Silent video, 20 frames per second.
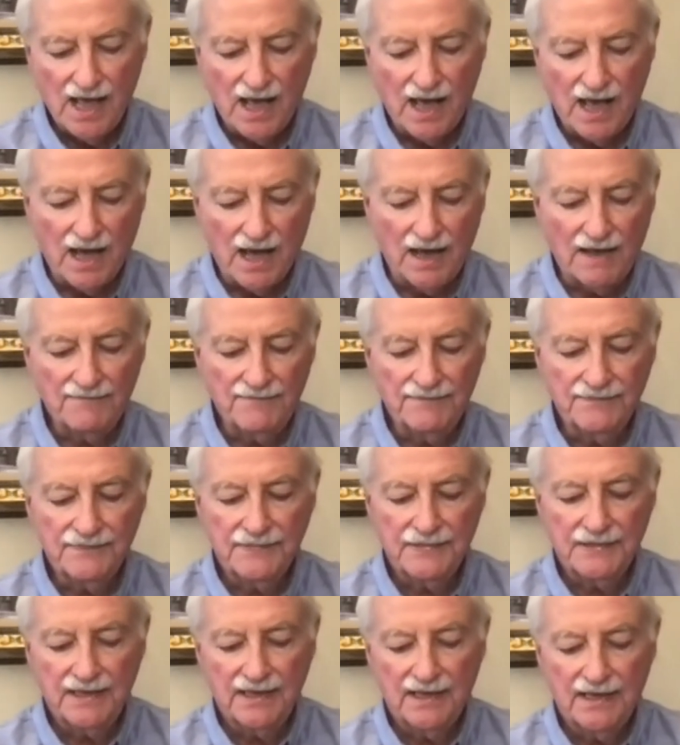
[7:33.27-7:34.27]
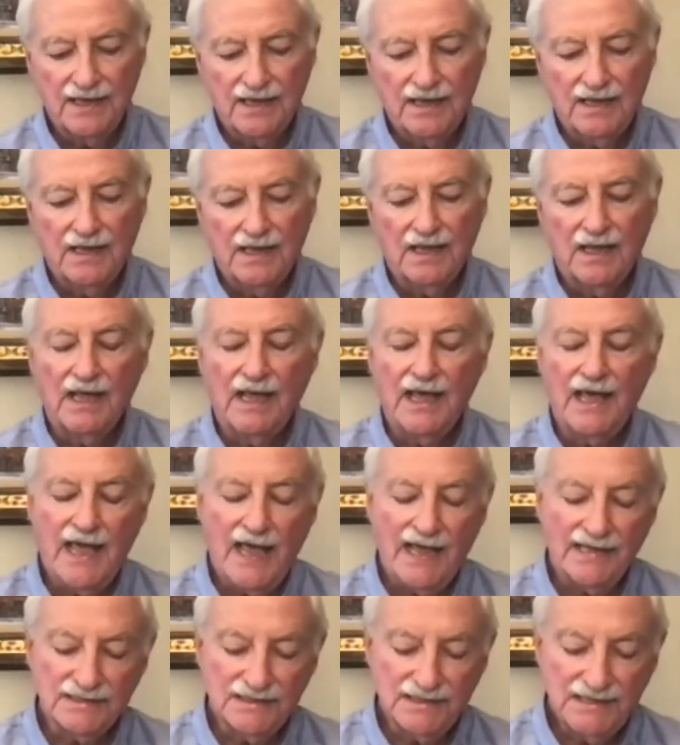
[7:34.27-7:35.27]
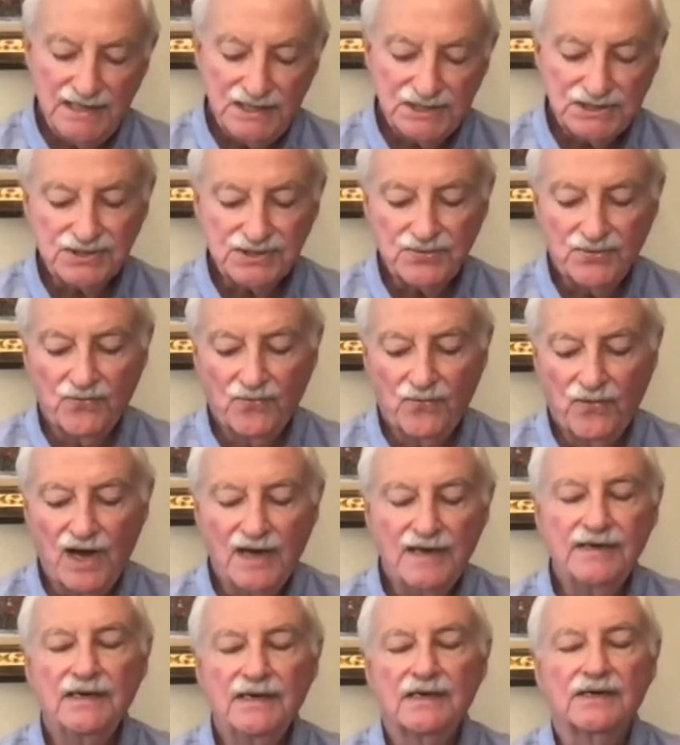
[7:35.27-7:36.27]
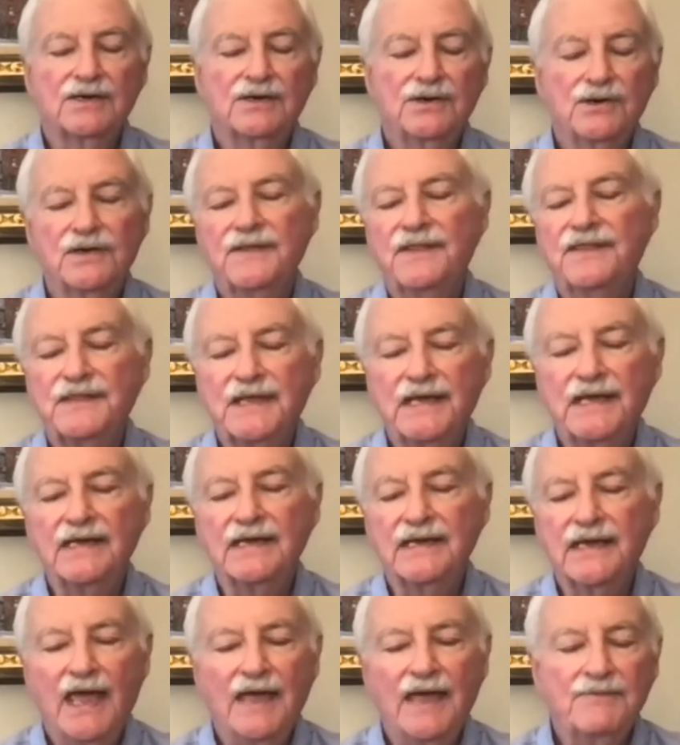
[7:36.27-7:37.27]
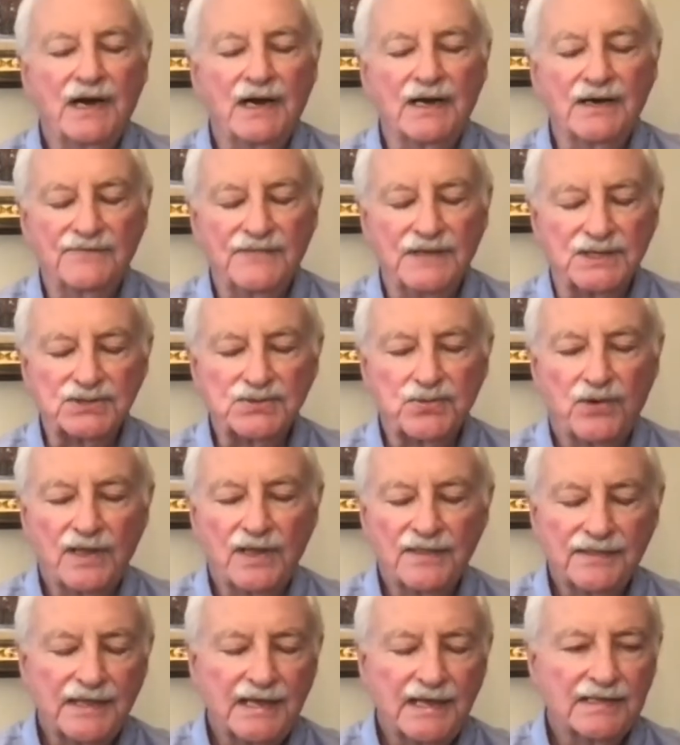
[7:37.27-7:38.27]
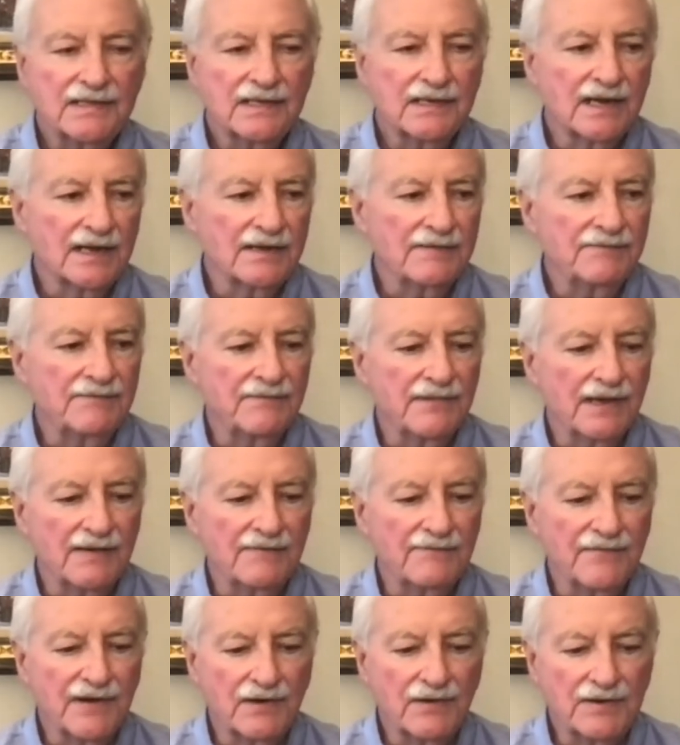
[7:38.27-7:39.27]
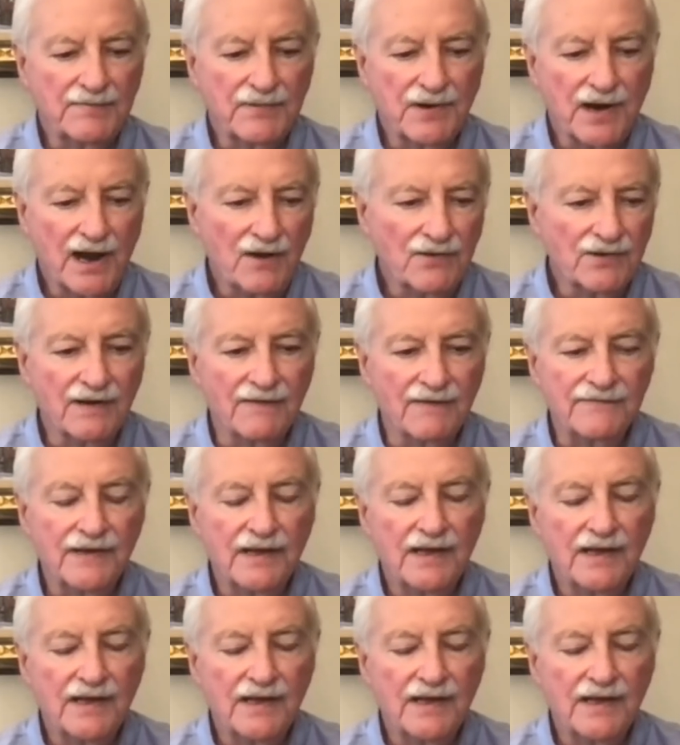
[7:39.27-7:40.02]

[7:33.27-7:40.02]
At least one good thing came out of this, one thing that I'm very proud of.